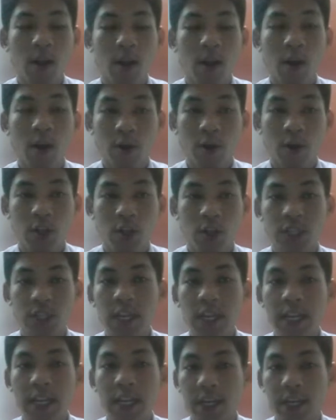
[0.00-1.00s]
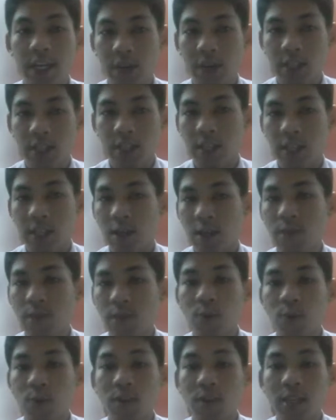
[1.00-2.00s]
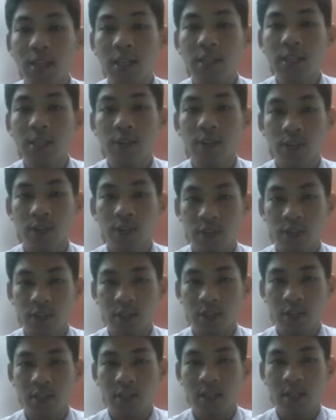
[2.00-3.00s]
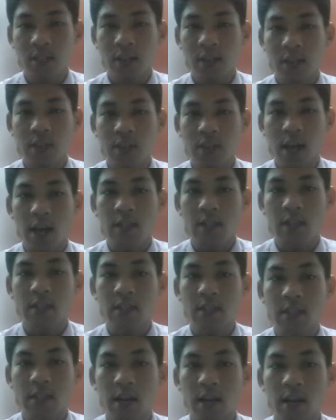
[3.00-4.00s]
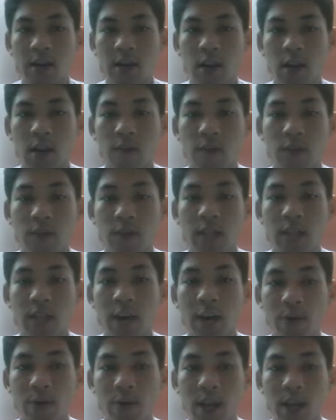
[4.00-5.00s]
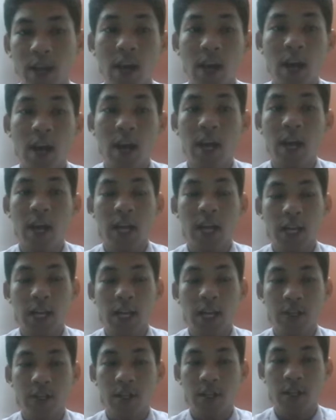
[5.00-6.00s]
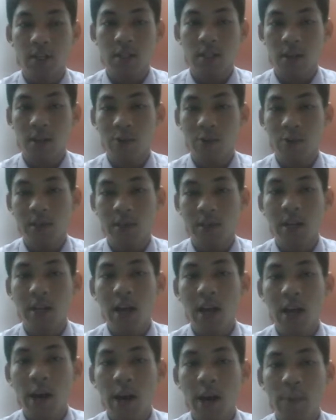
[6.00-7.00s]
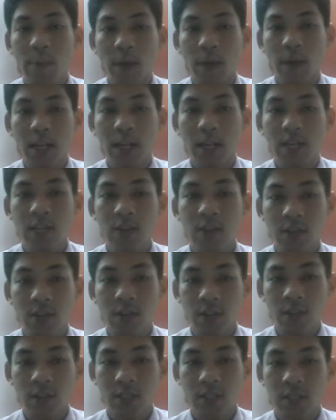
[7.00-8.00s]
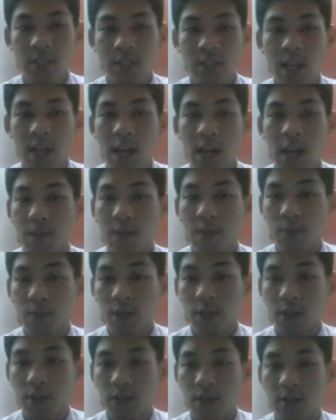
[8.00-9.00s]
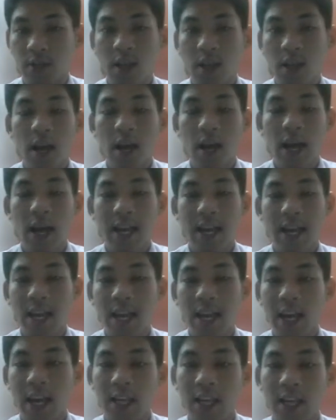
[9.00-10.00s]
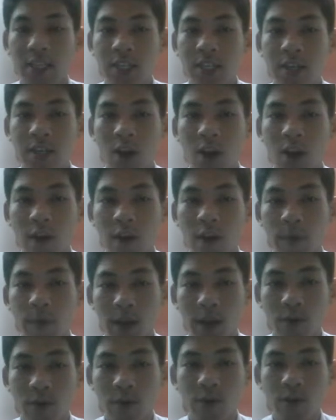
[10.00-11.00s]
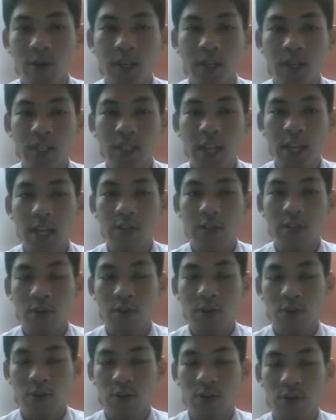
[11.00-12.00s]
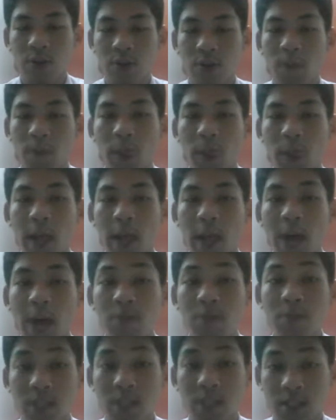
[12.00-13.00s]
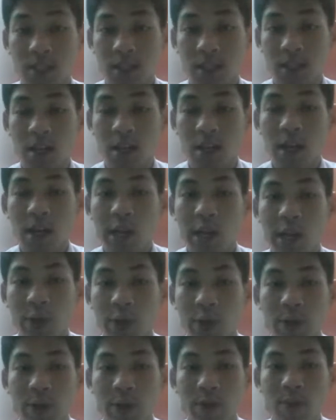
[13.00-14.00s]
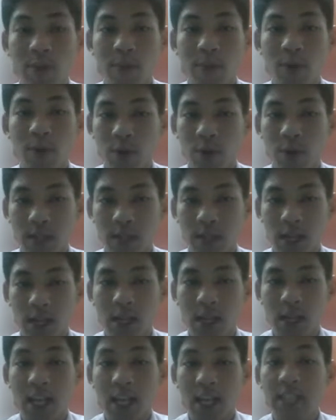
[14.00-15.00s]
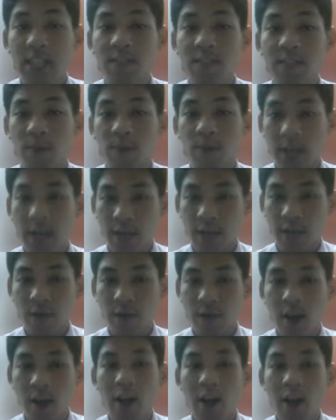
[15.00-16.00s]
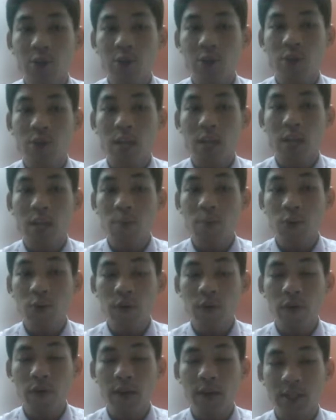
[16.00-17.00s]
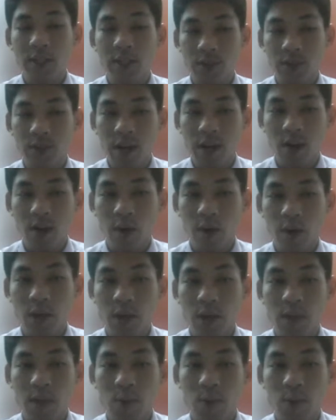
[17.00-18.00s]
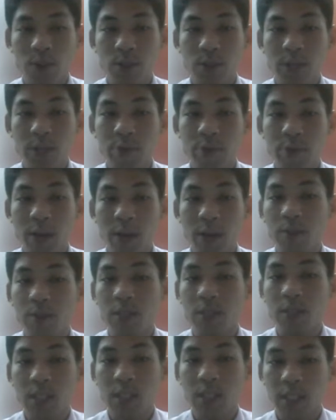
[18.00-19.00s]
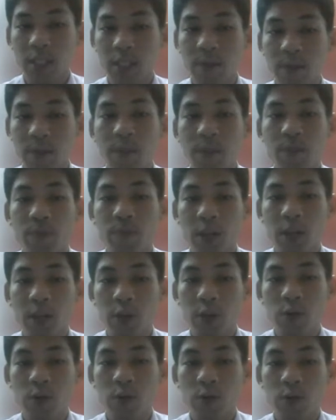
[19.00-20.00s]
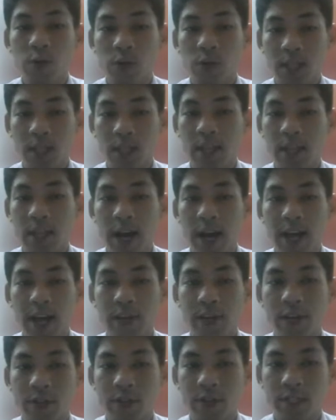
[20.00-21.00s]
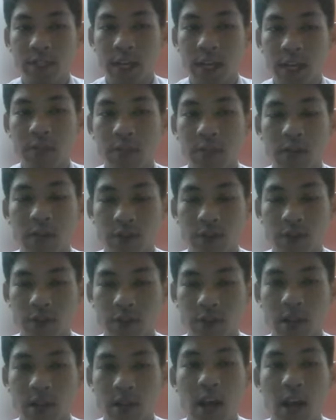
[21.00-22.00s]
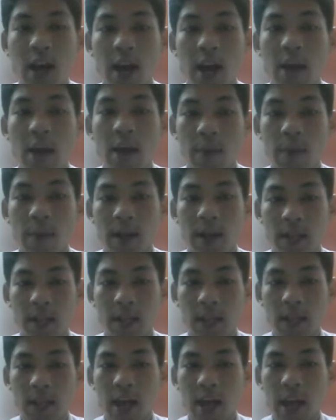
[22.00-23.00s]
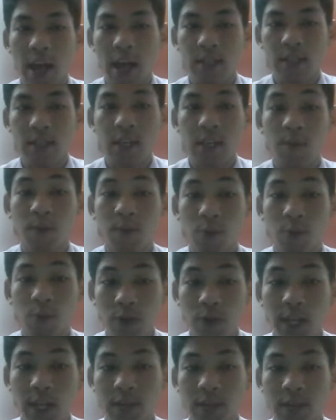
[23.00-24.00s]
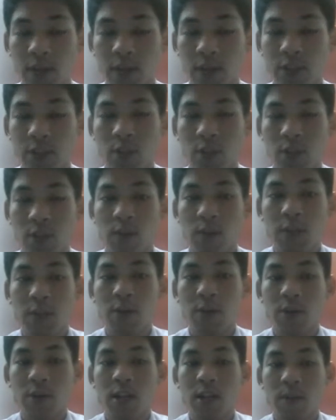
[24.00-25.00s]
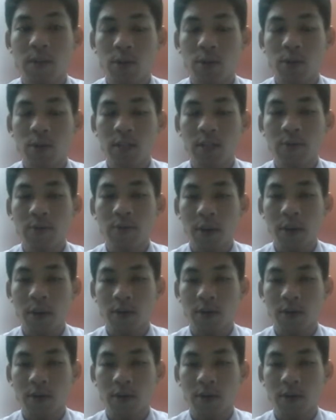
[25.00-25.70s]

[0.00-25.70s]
Corrosion degrades important structures such as steel reinforced highway, electrical tower, parking structure, and bridge. The addition of microcrystalline cellulose to the primer coating is believed to improve the strength of the epoxy primer system due to its high crystalline structure, but it has a poor interaction between the epoxy primer